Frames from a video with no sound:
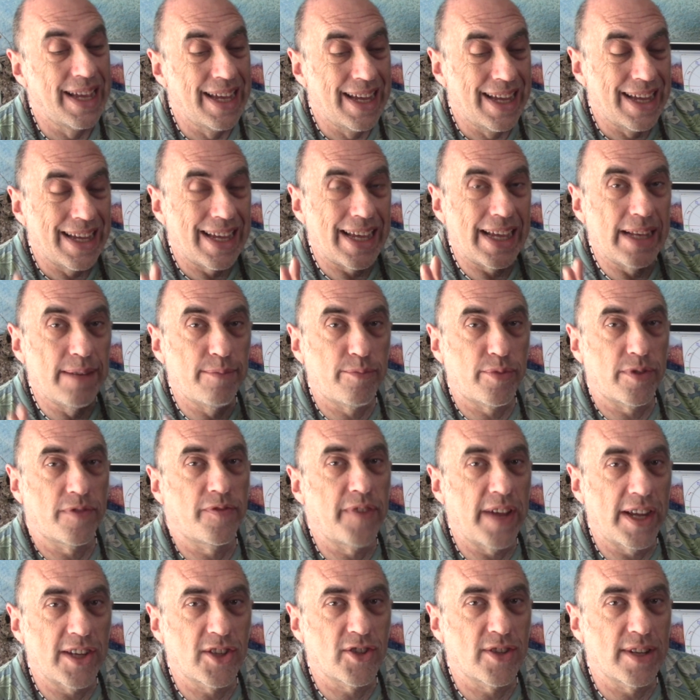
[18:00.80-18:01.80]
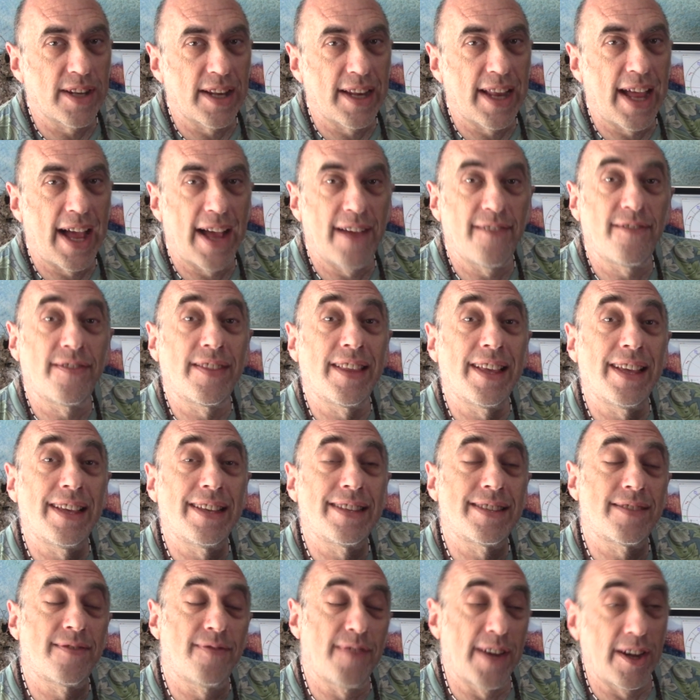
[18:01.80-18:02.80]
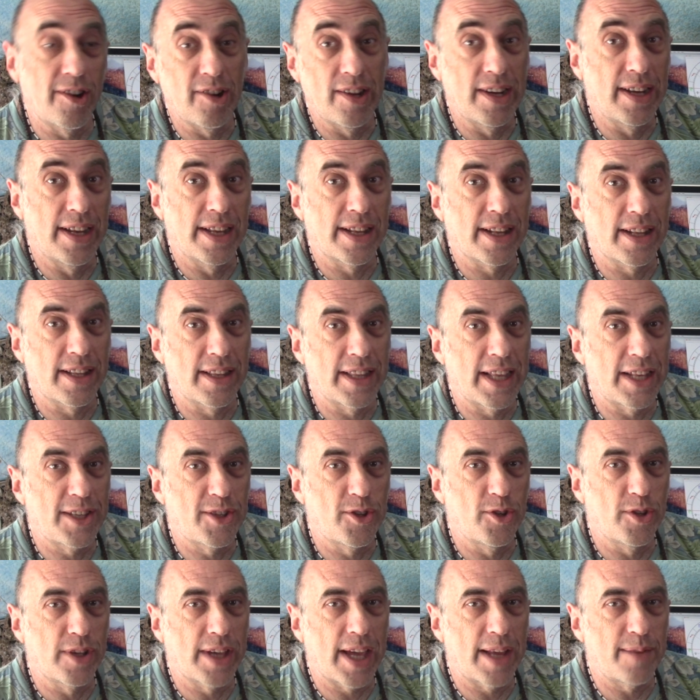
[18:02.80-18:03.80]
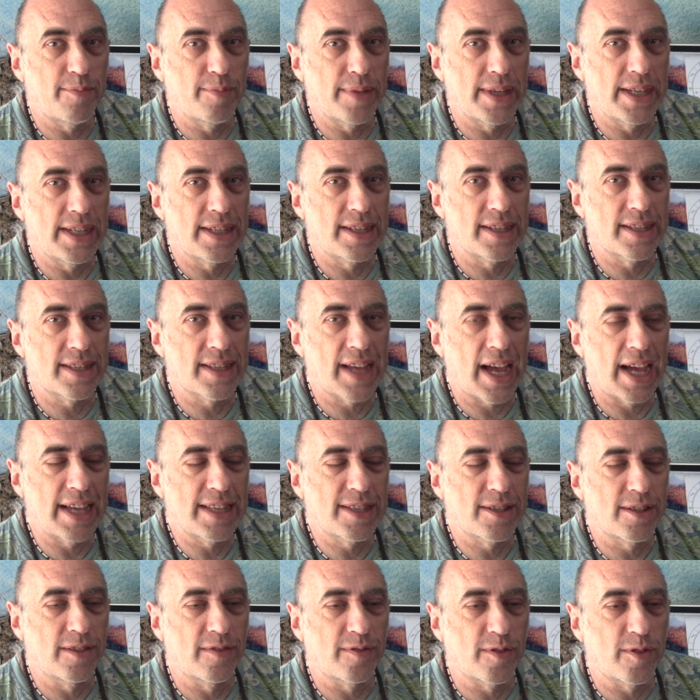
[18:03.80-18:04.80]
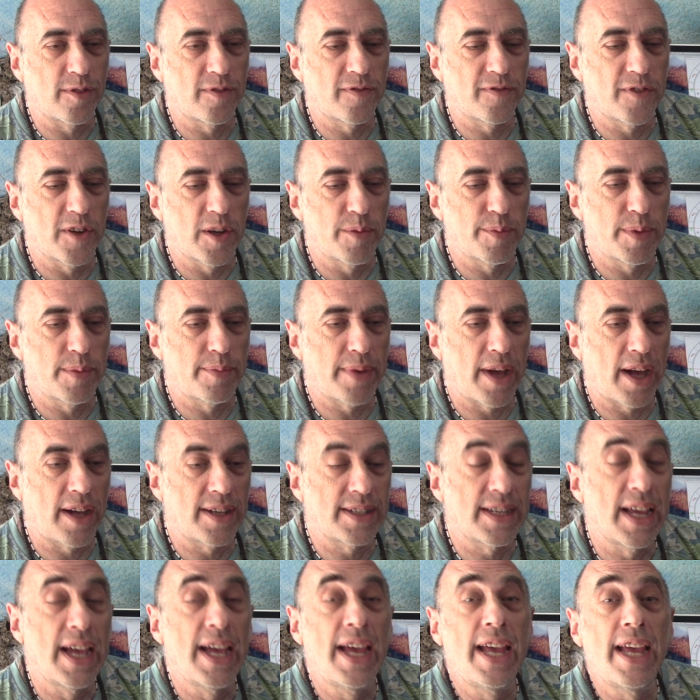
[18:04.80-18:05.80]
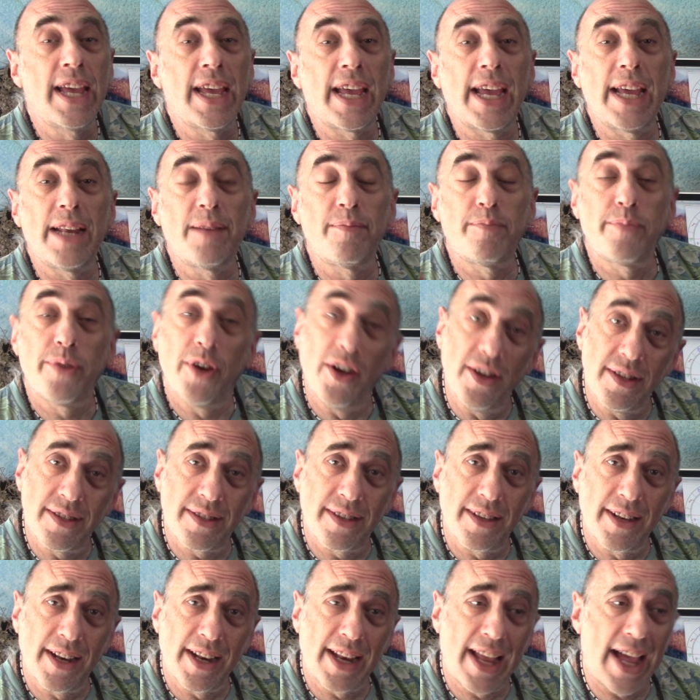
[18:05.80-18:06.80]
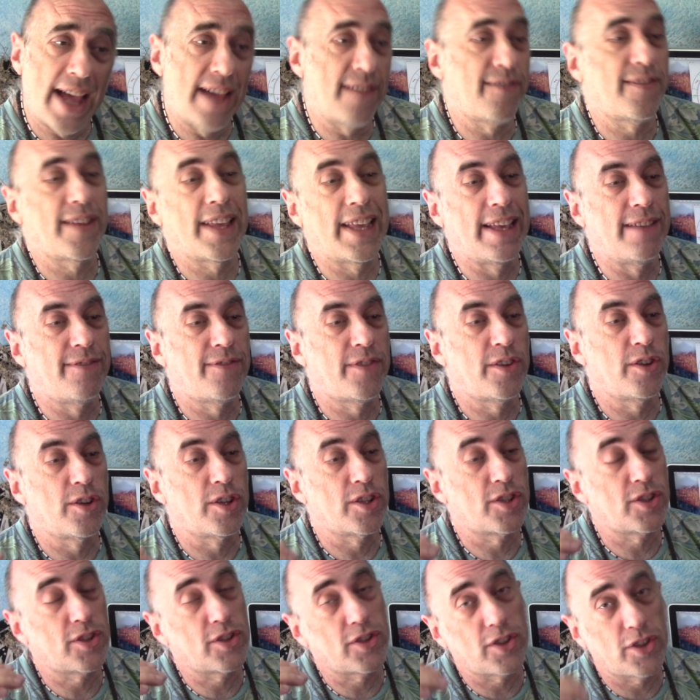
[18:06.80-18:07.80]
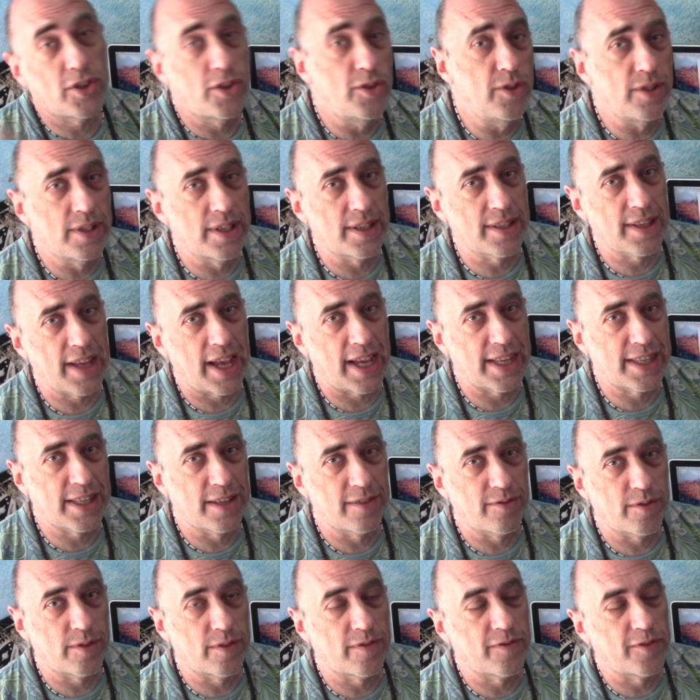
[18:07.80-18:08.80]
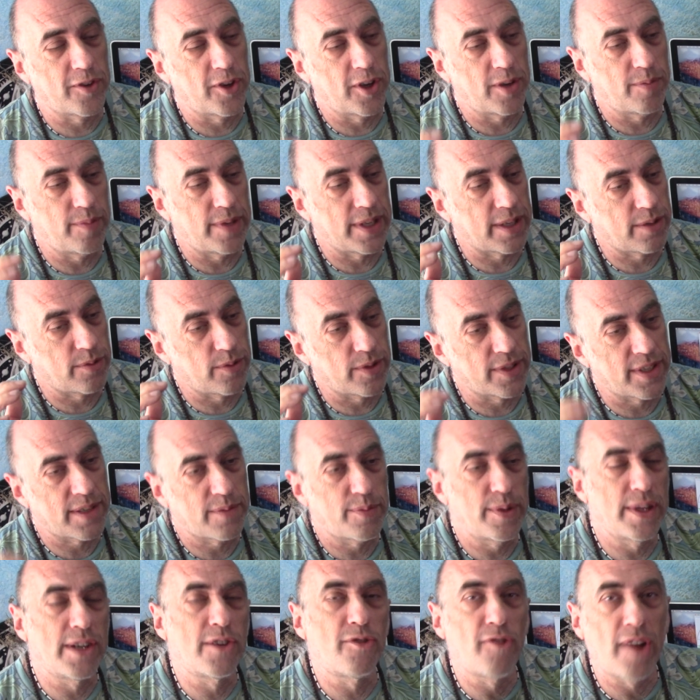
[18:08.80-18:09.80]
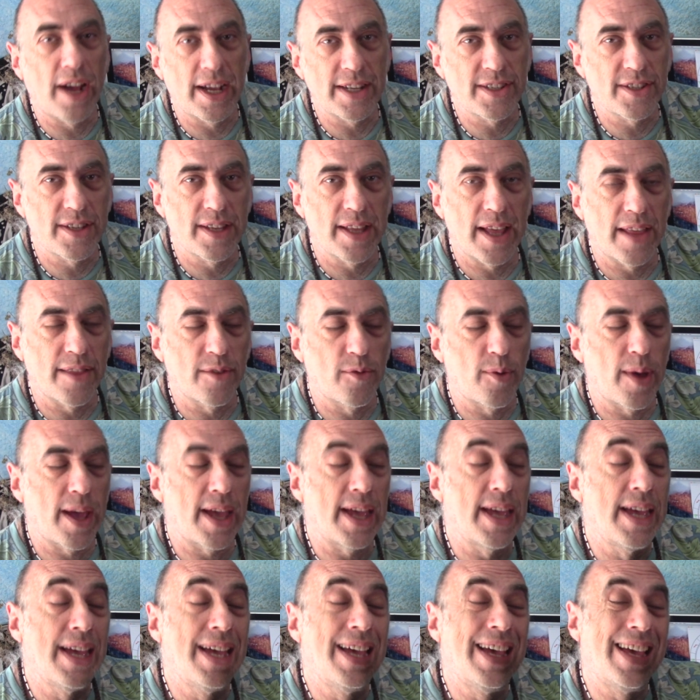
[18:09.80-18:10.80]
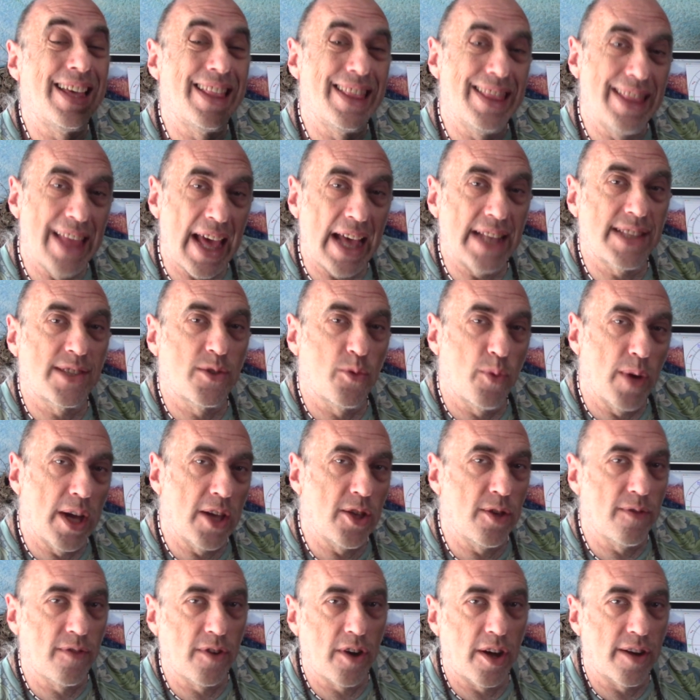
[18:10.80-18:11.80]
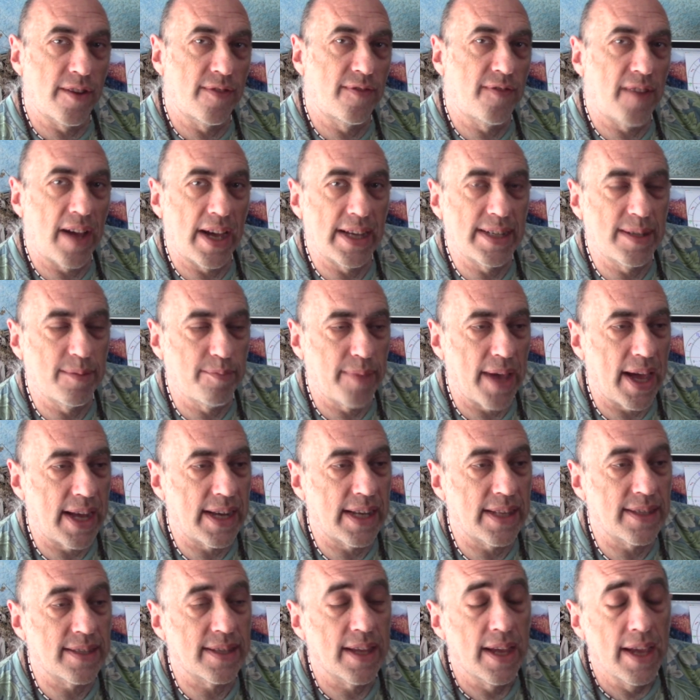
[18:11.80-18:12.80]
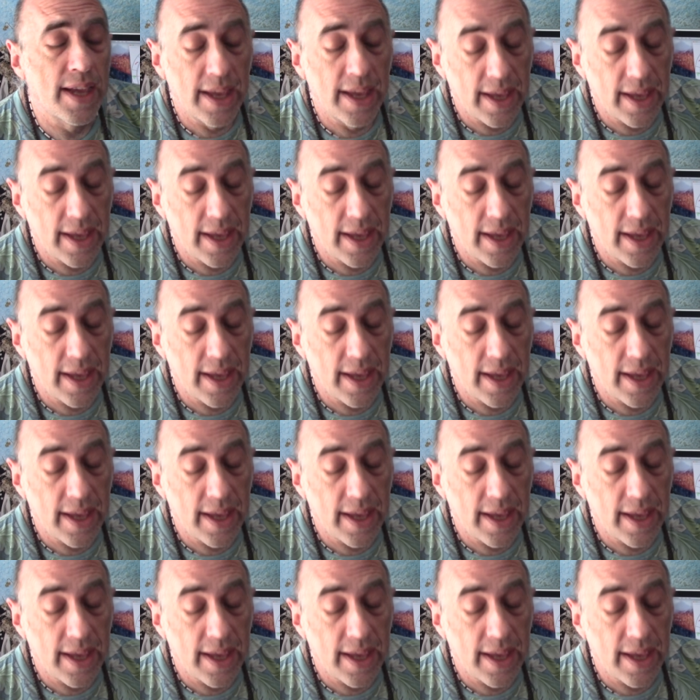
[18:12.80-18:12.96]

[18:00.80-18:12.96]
in professional life there's very little that you can be decisive or firm about. In personal life, if you're too decisive or firm, it will swing right the other way. That's where you've got to find a balance.